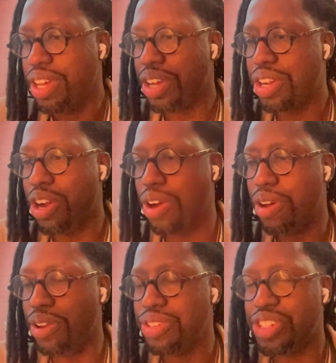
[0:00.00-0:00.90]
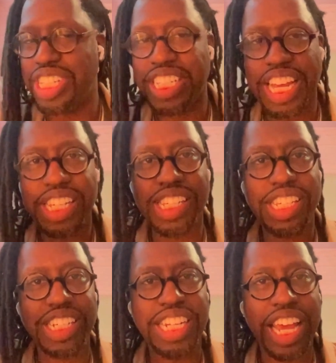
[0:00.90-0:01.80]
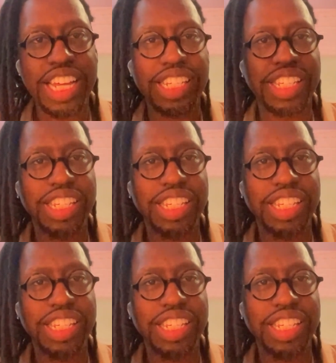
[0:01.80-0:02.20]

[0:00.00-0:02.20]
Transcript: called Chase, Chance,